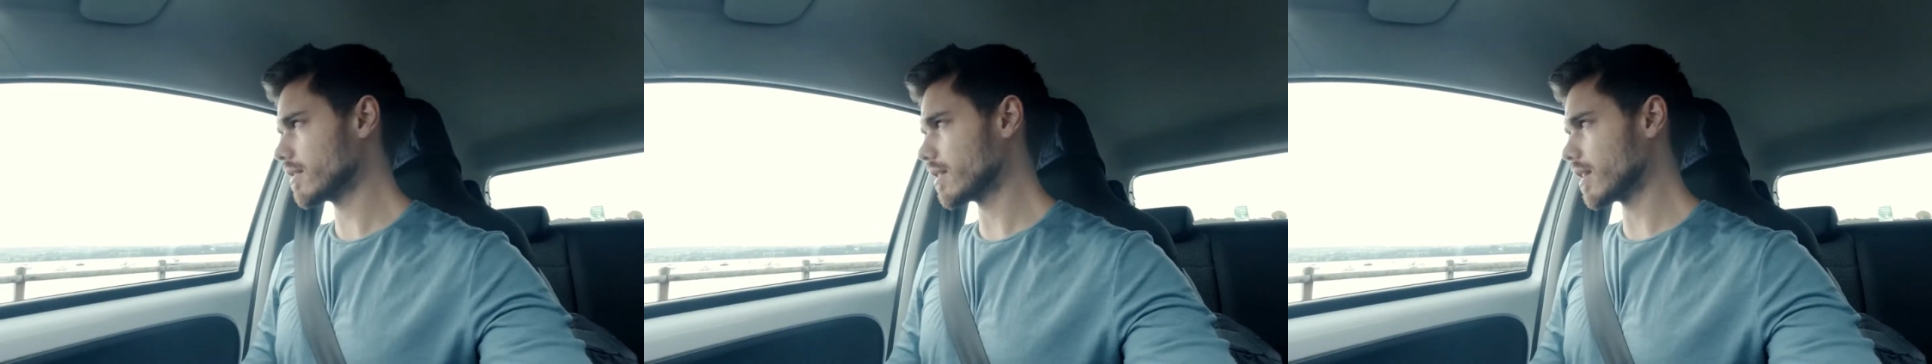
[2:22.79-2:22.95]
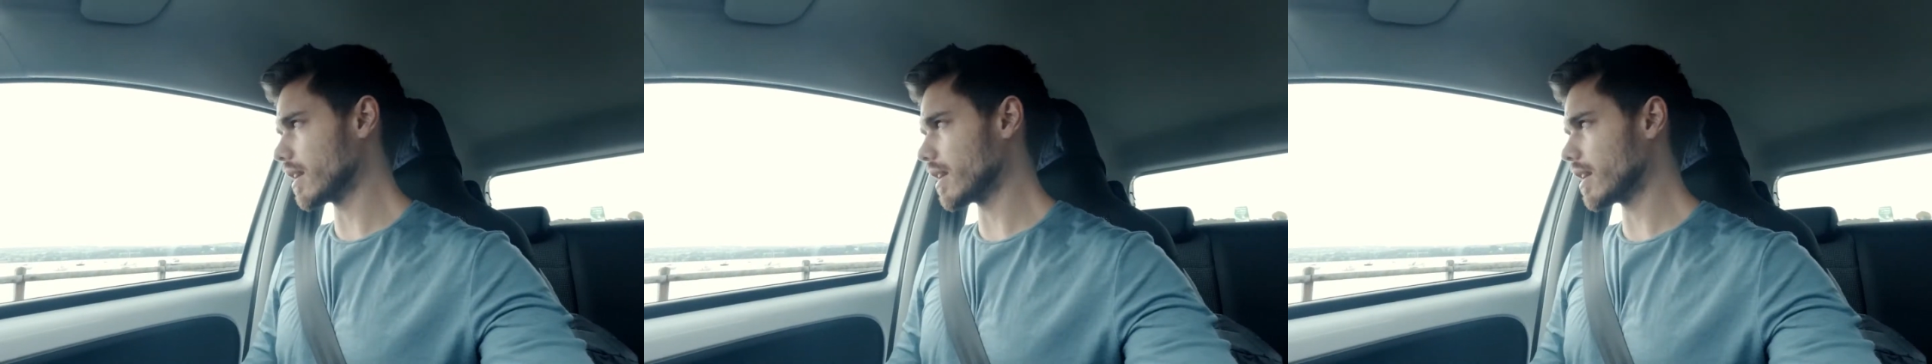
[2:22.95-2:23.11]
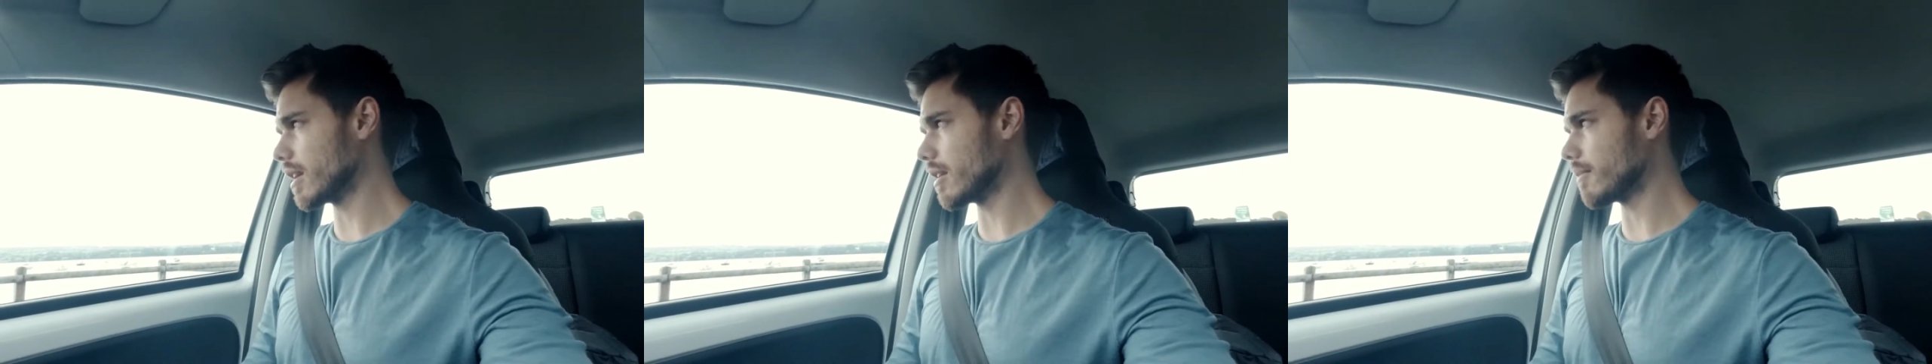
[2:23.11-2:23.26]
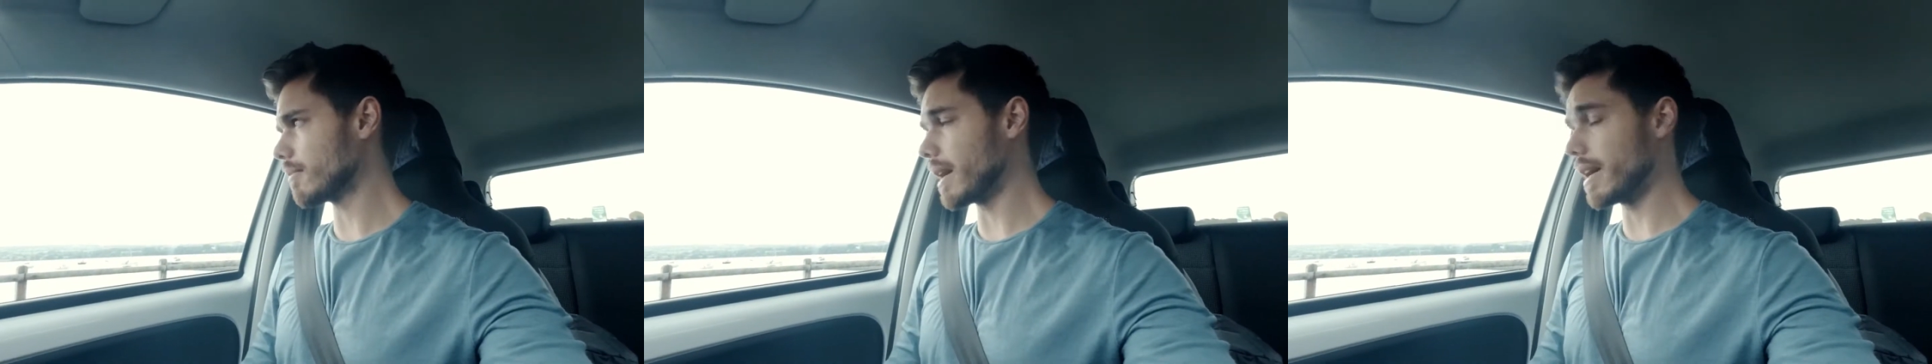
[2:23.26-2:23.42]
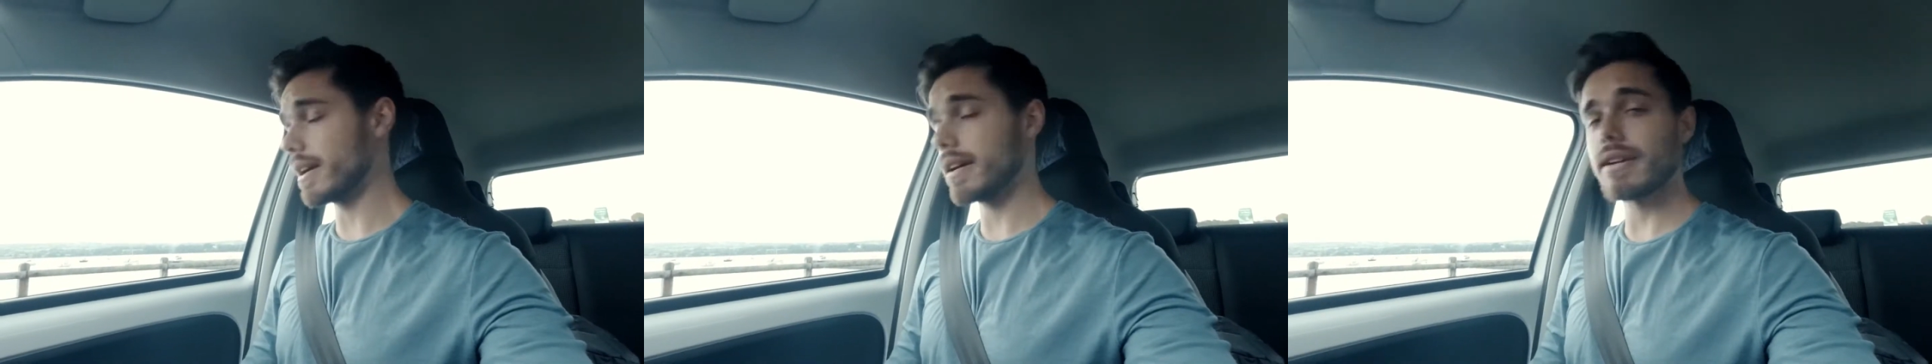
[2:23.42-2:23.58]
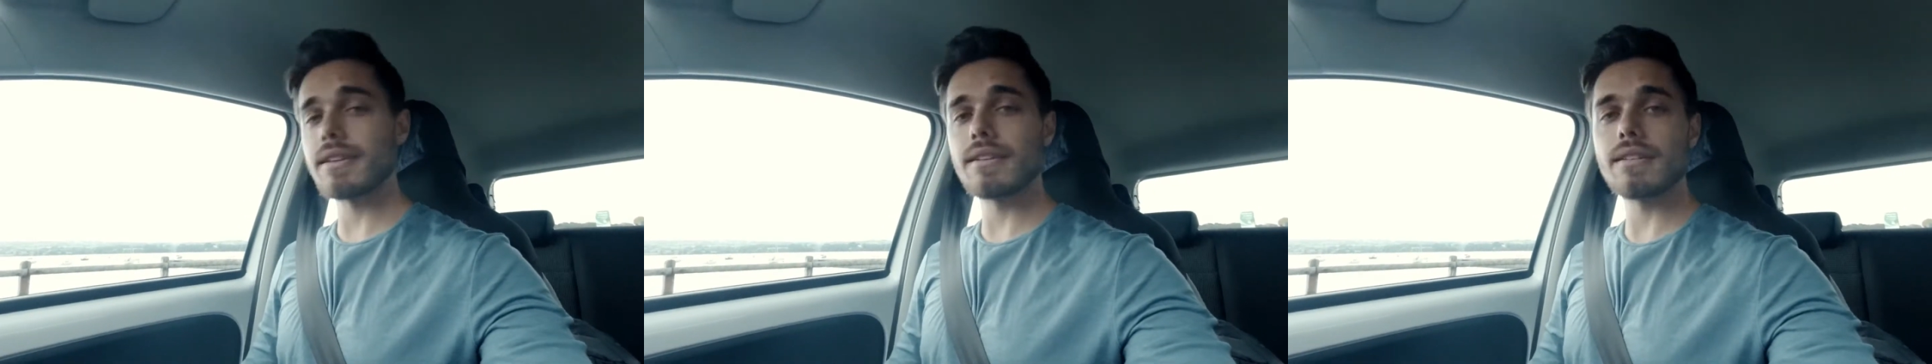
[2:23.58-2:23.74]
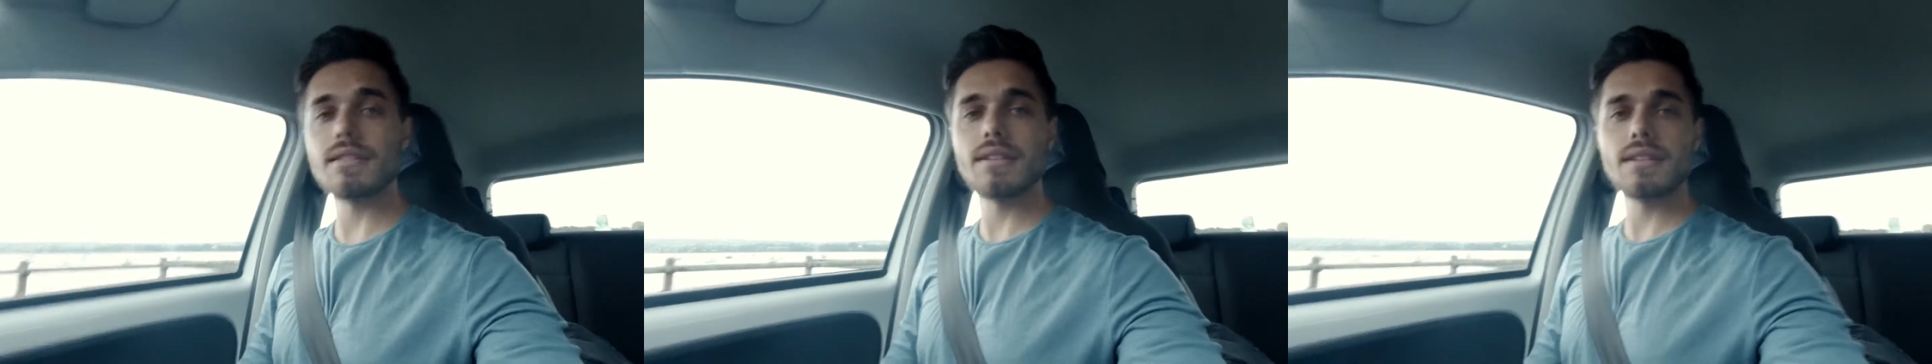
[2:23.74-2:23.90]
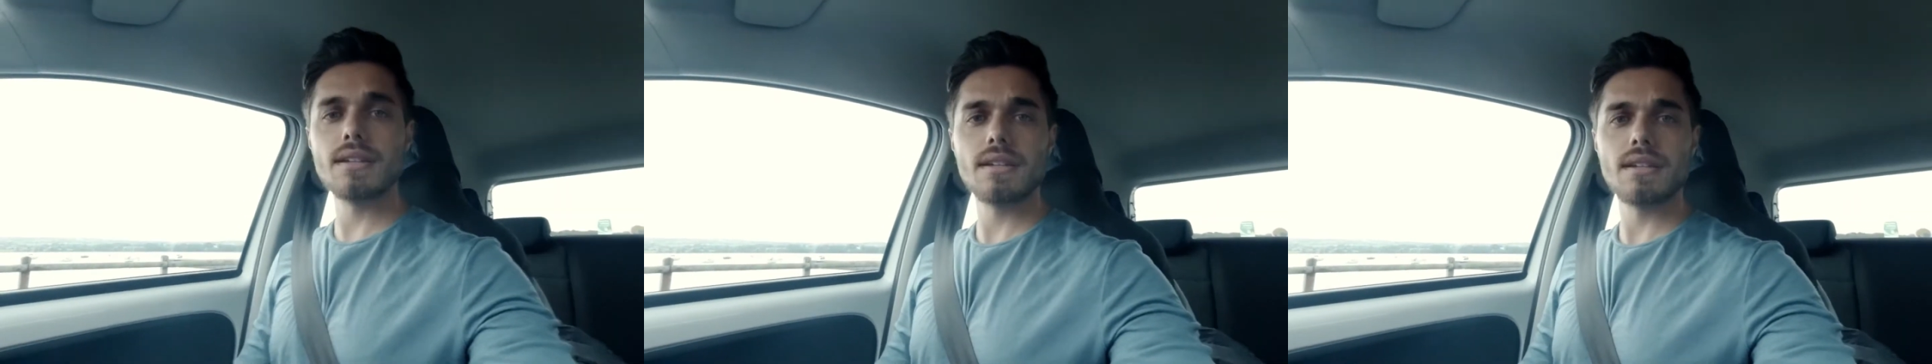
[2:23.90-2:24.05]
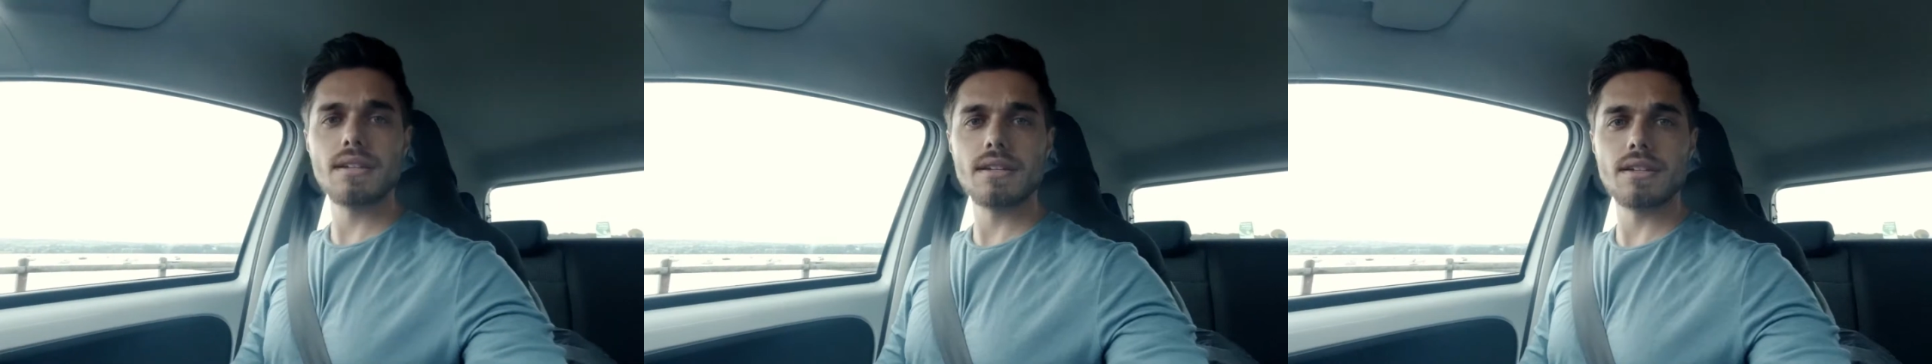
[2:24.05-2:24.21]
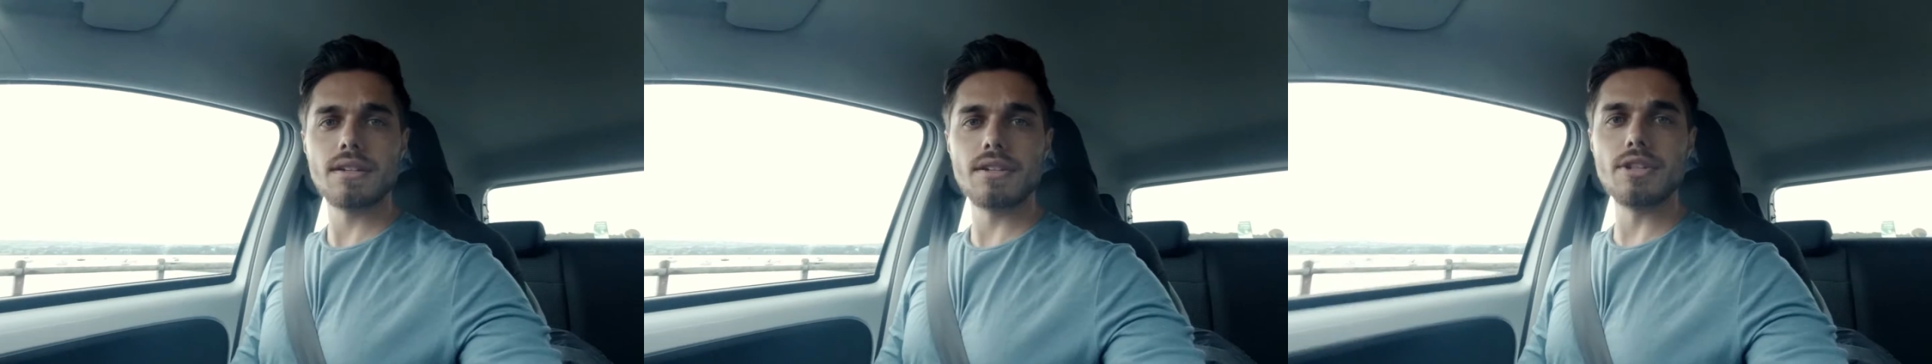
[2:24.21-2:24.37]
Um, I had
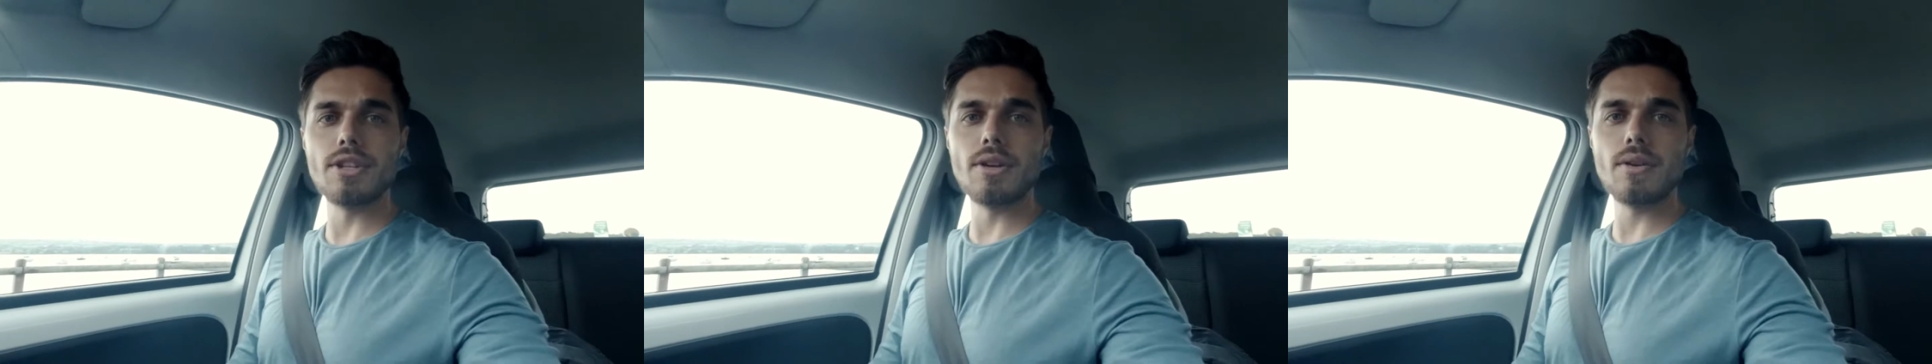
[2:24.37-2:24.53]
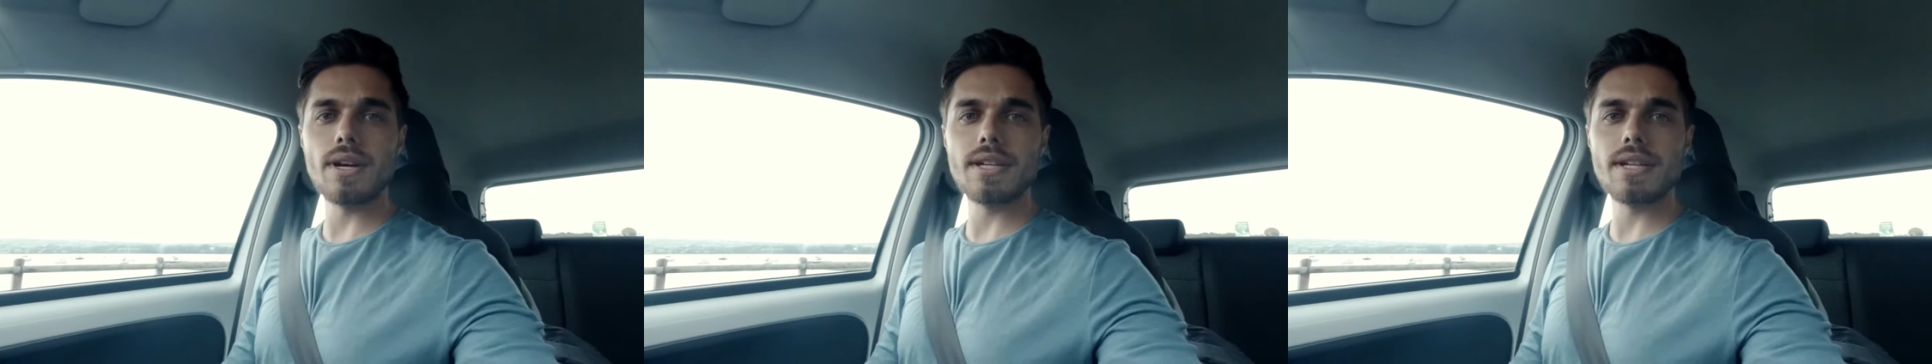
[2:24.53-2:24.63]
no